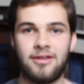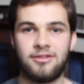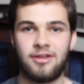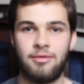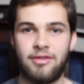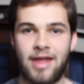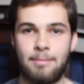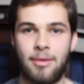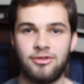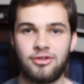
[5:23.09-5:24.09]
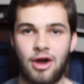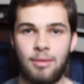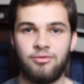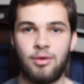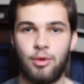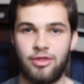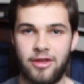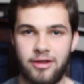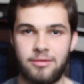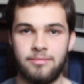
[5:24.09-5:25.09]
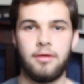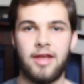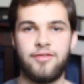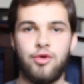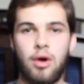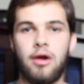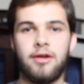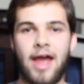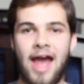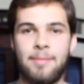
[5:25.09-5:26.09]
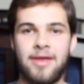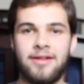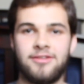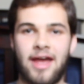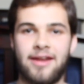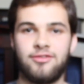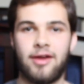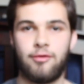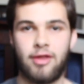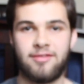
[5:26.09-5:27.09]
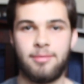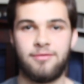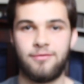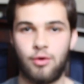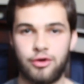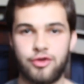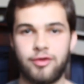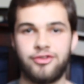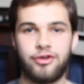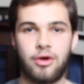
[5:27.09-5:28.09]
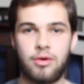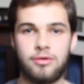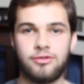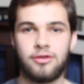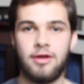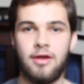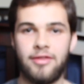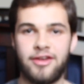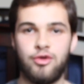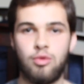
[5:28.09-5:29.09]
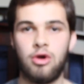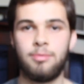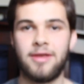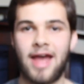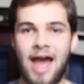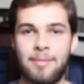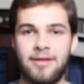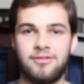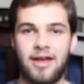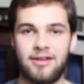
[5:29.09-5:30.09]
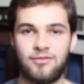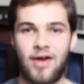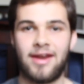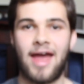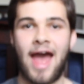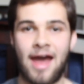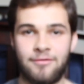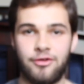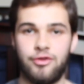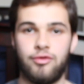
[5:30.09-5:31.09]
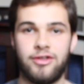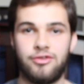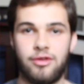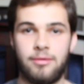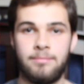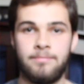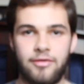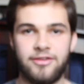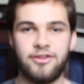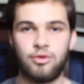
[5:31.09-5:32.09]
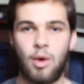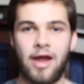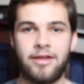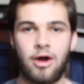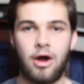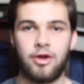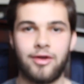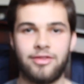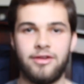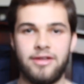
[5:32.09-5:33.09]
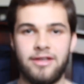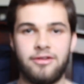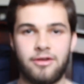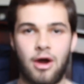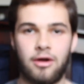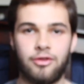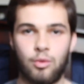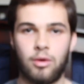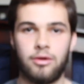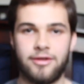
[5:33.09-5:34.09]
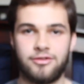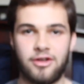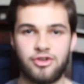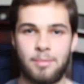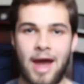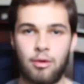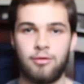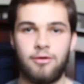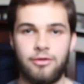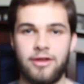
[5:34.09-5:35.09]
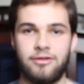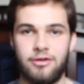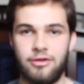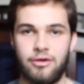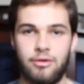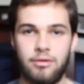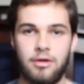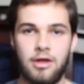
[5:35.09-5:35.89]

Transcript: is something that must come from within. If you aren't happy and satisfied with life before you reach your goals, then you won't be happy and satisfied after you reach them. This is why conquering the need to conquer the world is such a powerful thing to do.